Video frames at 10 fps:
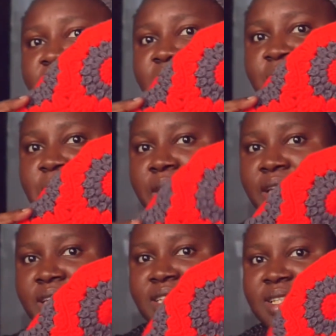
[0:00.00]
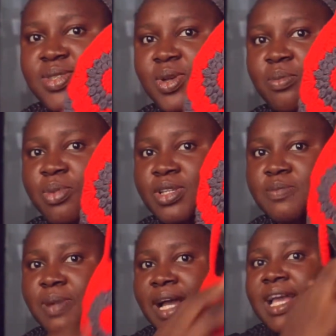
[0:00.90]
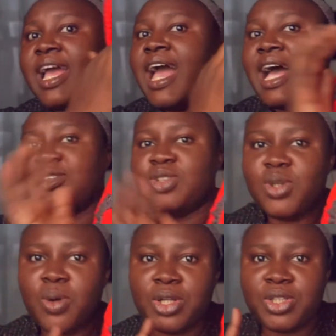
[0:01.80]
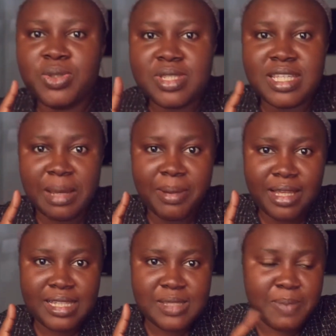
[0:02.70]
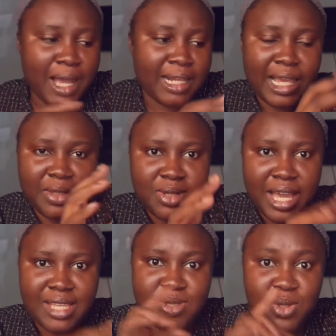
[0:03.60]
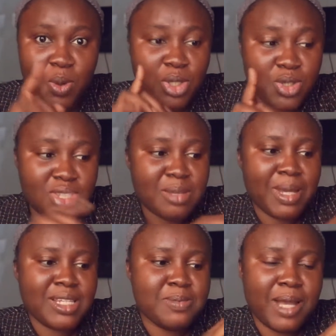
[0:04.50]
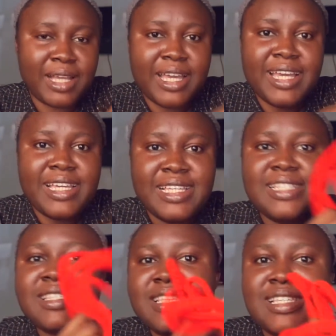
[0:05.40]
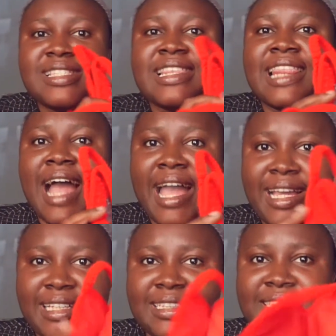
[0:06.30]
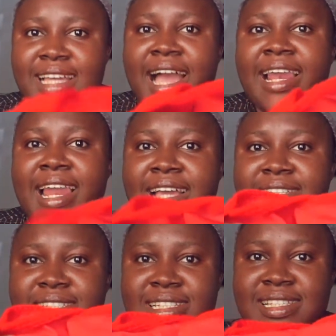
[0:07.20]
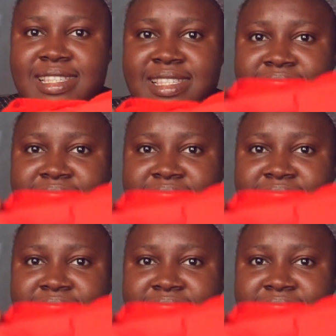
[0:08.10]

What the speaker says: it to make this sunburst bag. And do you know one cute thing about this bag? Like, you guys, do you know one cute thing about this bag? It is lined. I lined it.